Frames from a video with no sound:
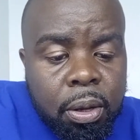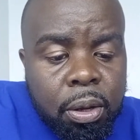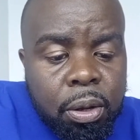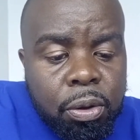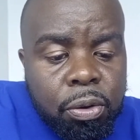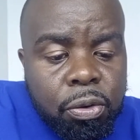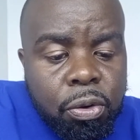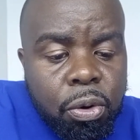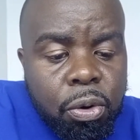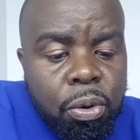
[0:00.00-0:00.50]

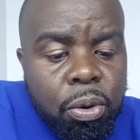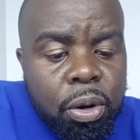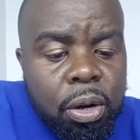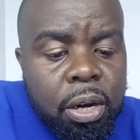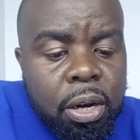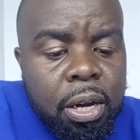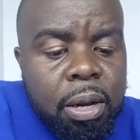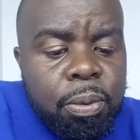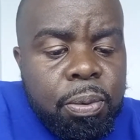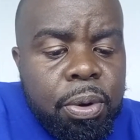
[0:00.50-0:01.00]
So
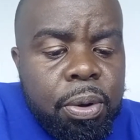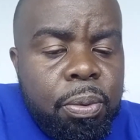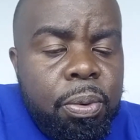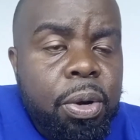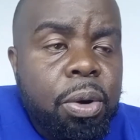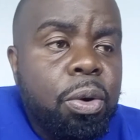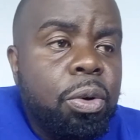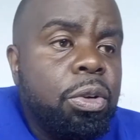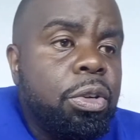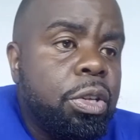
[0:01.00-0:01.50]
we
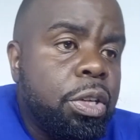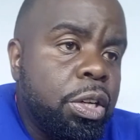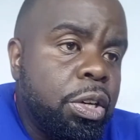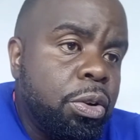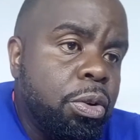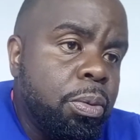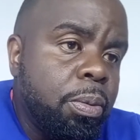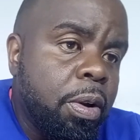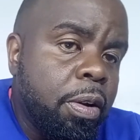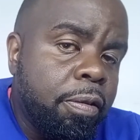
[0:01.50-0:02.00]

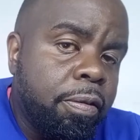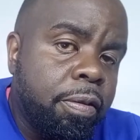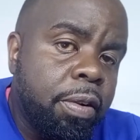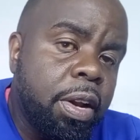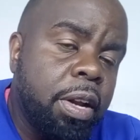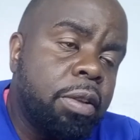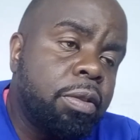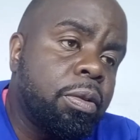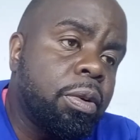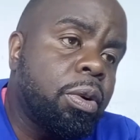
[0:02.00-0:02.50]
continue, my
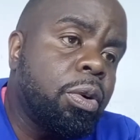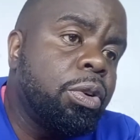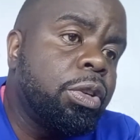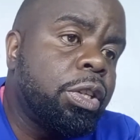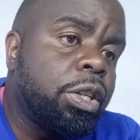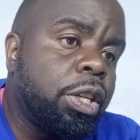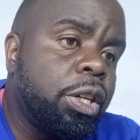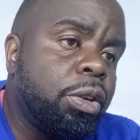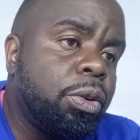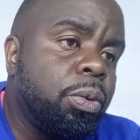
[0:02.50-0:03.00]
friends, we
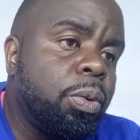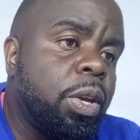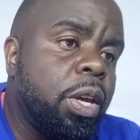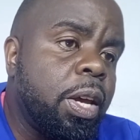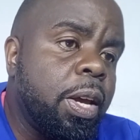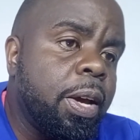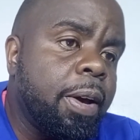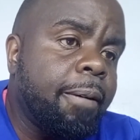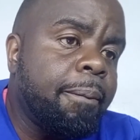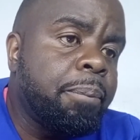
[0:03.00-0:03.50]
continue
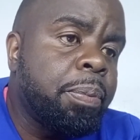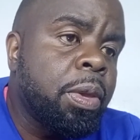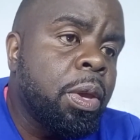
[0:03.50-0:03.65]
here.